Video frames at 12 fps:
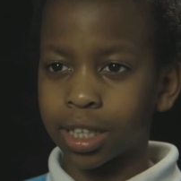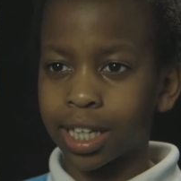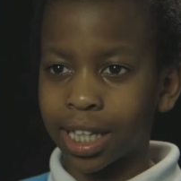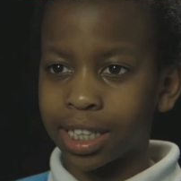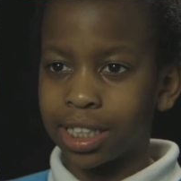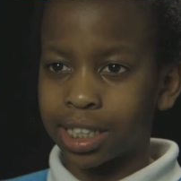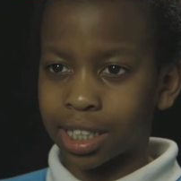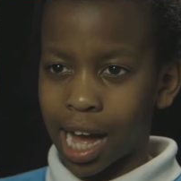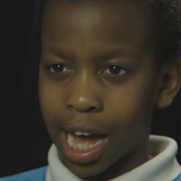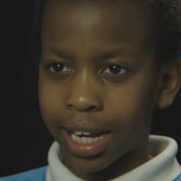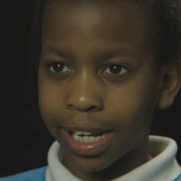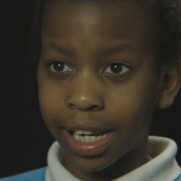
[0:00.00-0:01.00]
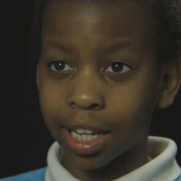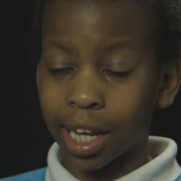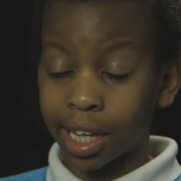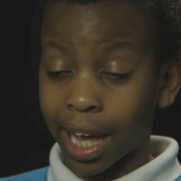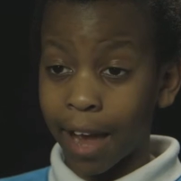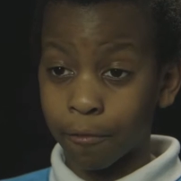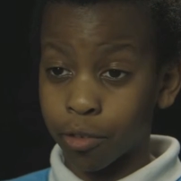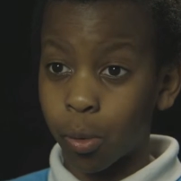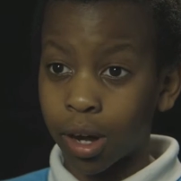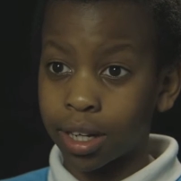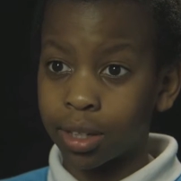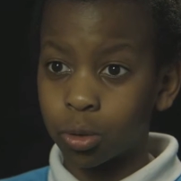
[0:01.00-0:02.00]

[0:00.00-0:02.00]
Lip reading: Kids, and like everyone,